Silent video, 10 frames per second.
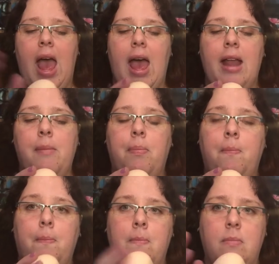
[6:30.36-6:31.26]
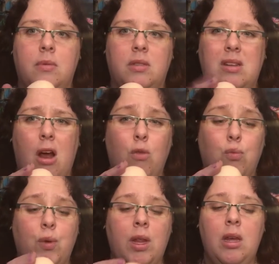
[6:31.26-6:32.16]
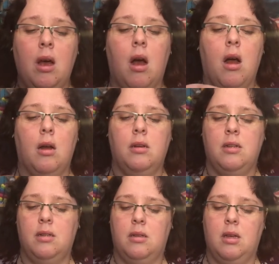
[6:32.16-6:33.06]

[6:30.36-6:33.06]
heads are really hard.